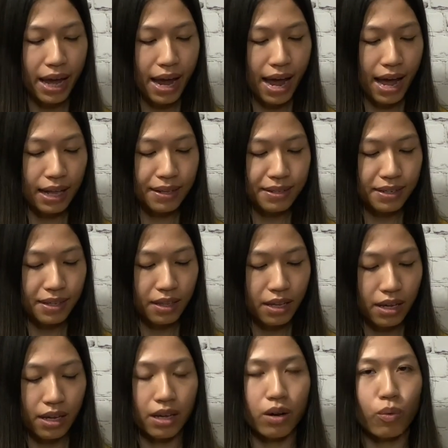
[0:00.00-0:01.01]
and
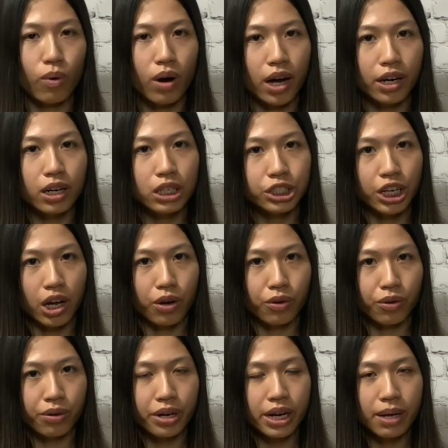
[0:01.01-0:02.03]
the Water Gel
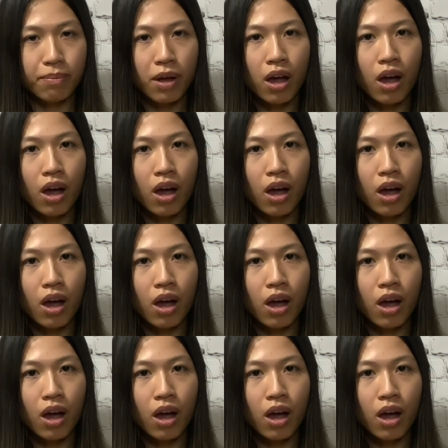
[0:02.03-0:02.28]
Cream